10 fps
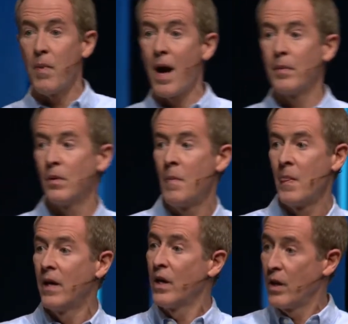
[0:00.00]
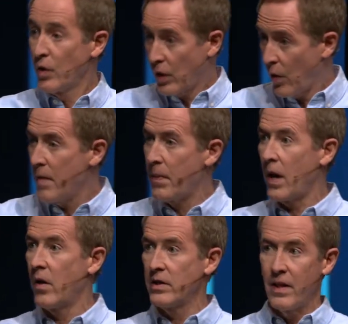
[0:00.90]
Bible, your
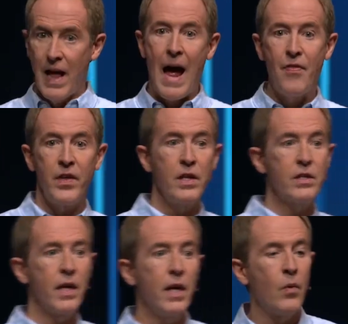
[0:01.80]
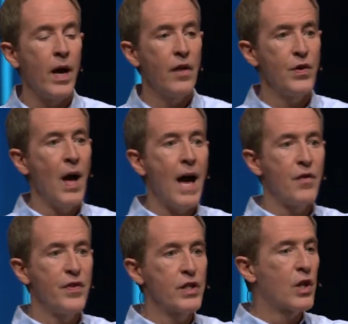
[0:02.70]
grandparents had these. Anyway, if you had a
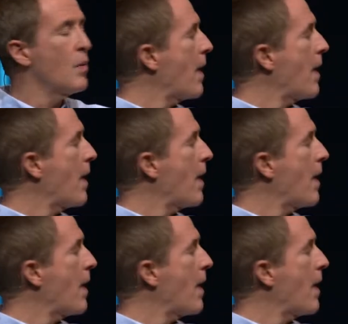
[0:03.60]
physical